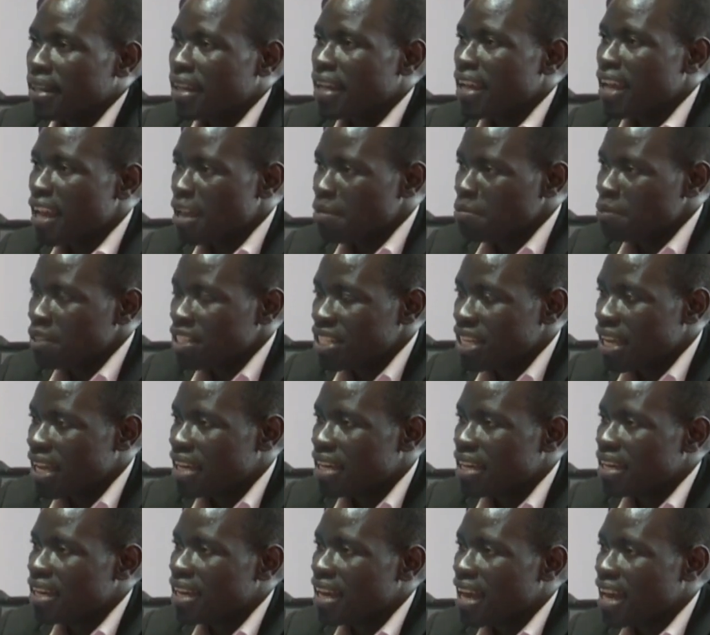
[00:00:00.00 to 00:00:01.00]

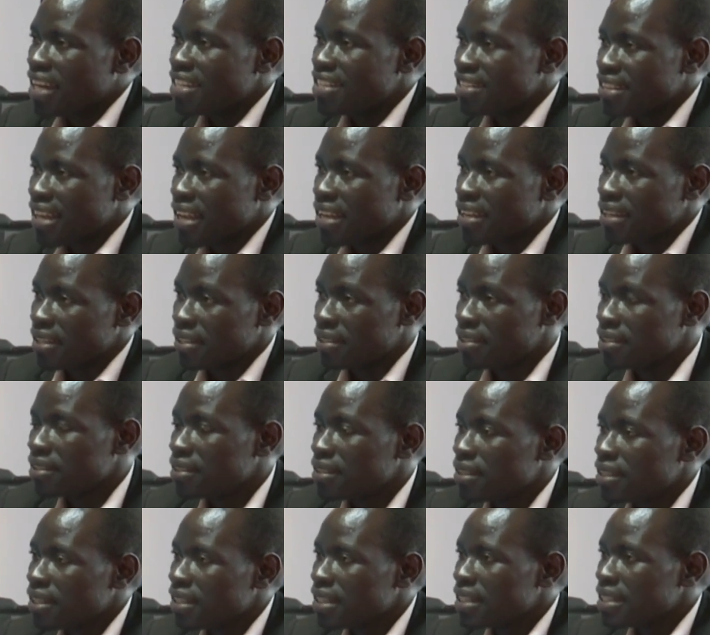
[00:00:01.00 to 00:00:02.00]
MTN and Zain.
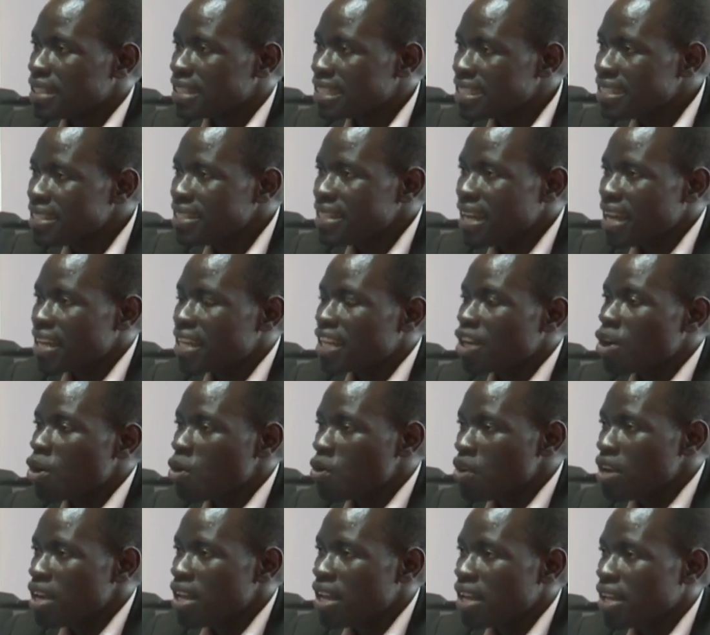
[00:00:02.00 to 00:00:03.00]
These are the
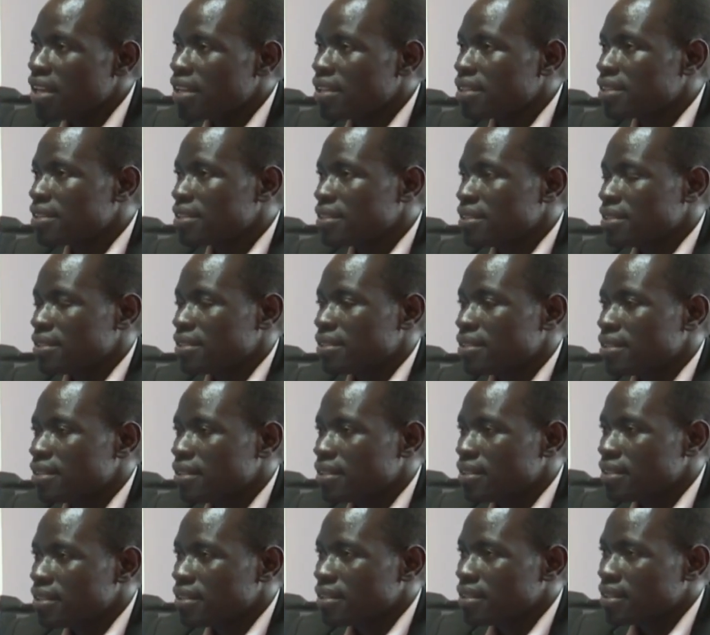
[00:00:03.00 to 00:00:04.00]
only
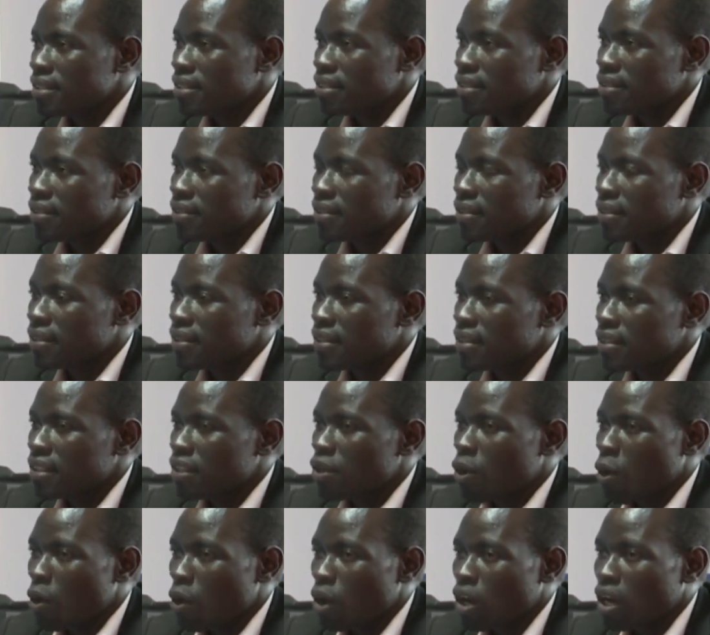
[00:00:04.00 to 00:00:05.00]

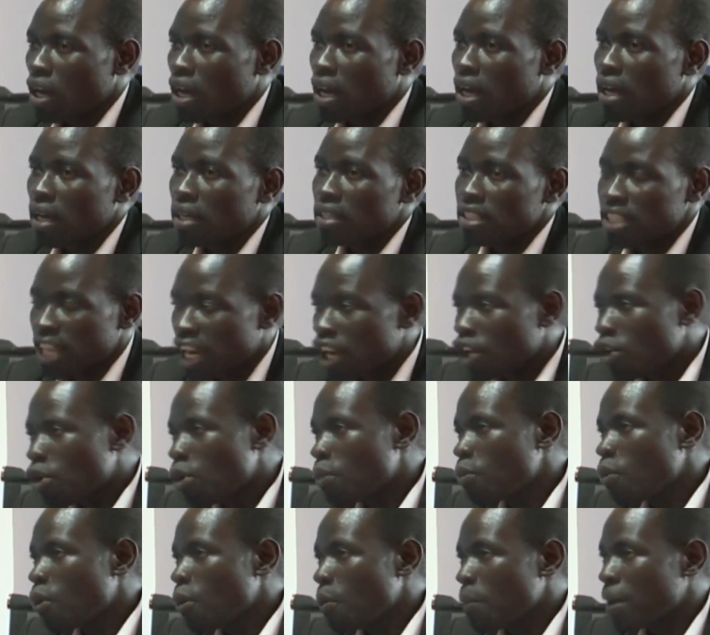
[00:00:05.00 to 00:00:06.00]

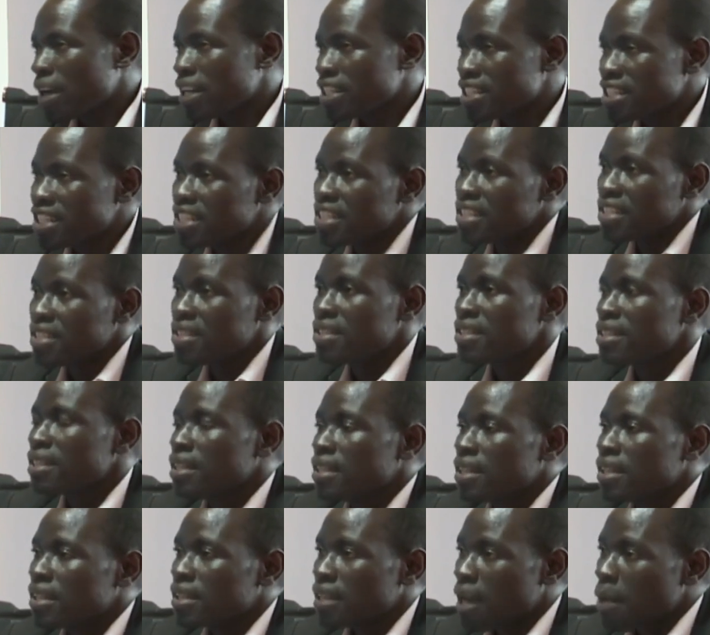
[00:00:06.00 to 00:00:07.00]
telecom operating
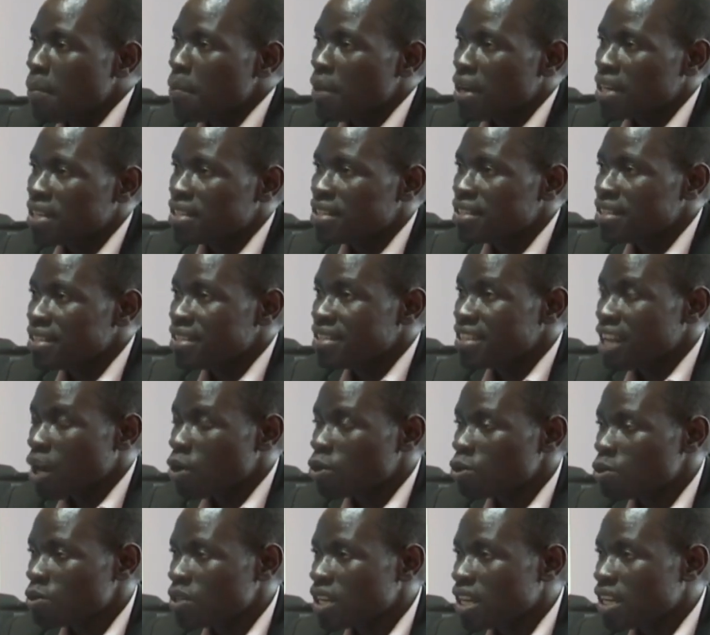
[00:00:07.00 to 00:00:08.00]
companies in
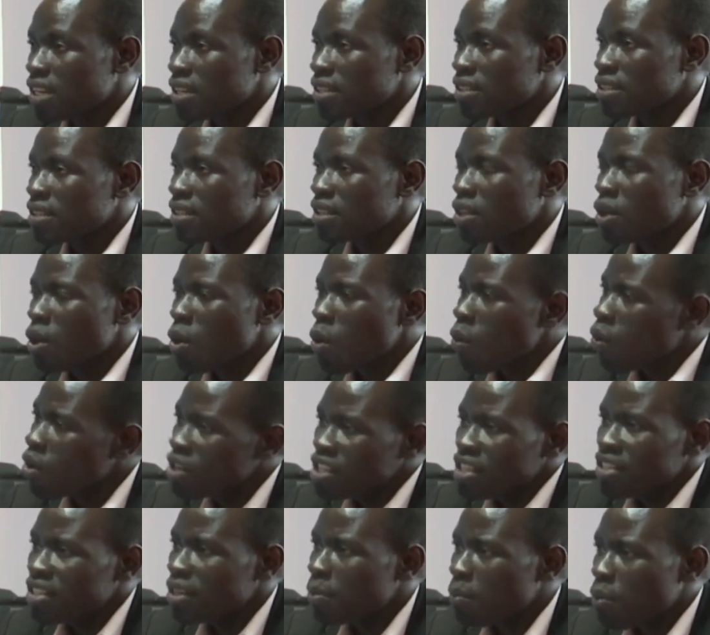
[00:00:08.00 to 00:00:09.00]
South Sudan. What
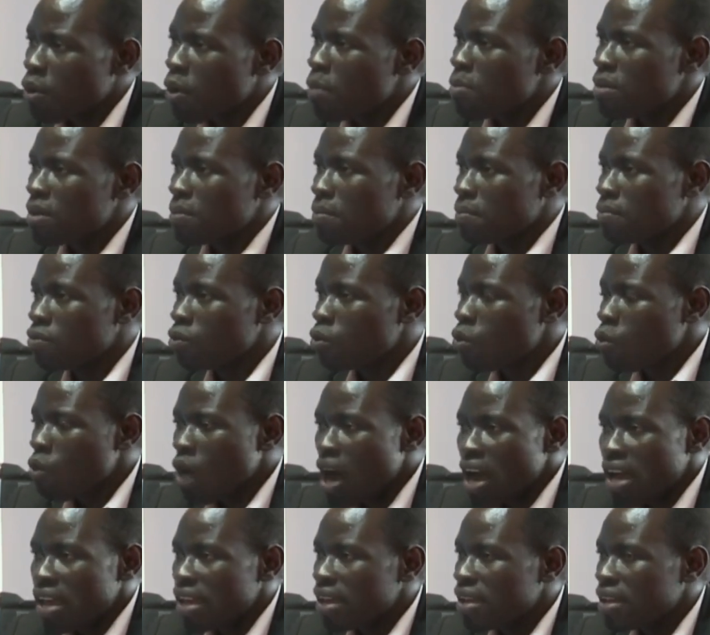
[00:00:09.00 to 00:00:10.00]
is the problem?
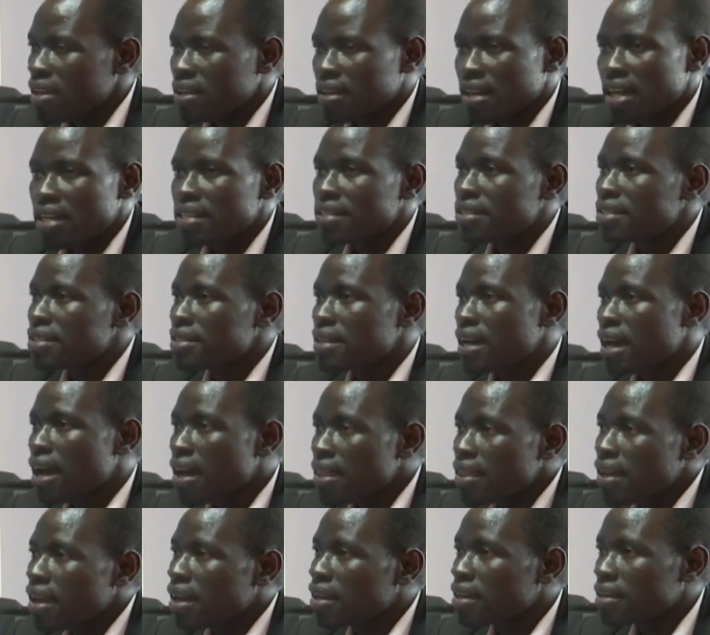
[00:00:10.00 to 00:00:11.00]
Why can't
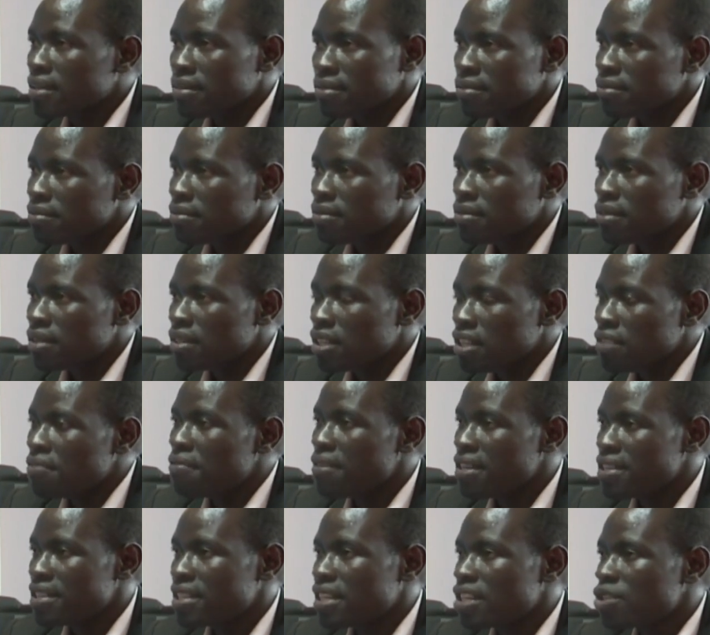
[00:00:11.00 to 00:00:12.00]
other
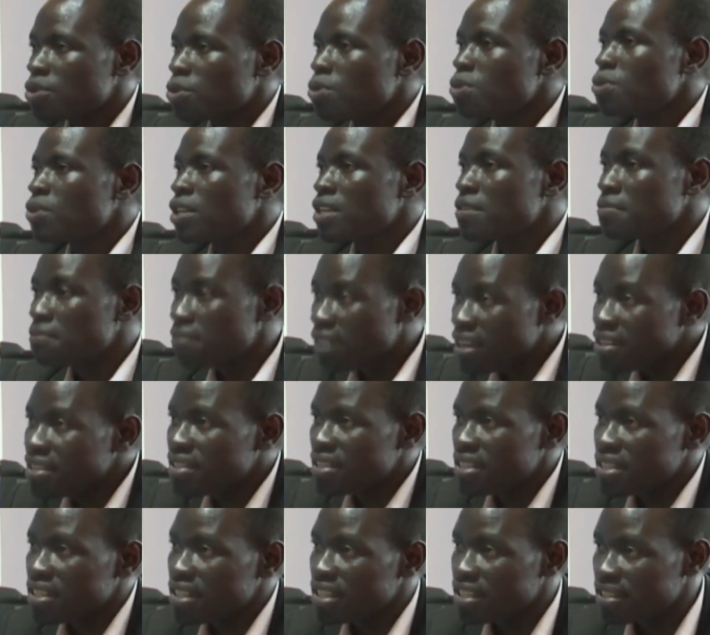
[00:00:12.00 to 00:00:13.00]
investors also
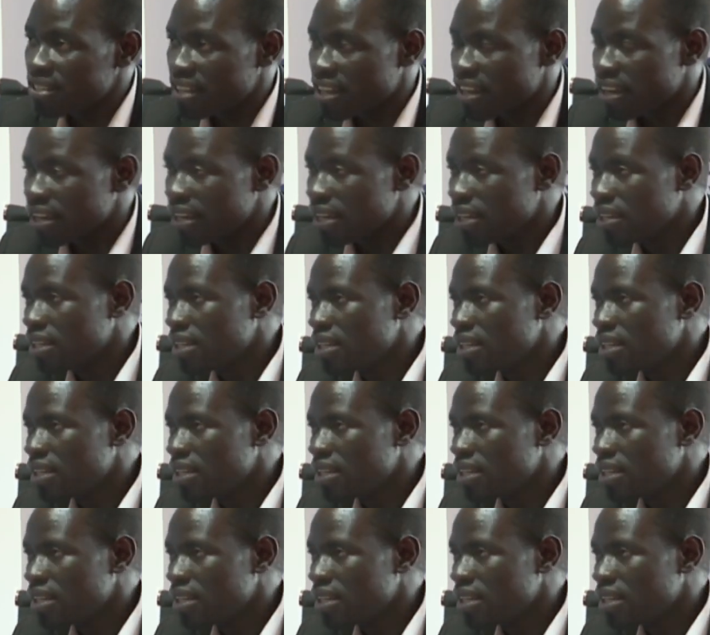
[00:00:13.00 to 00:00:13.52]
invest in this area?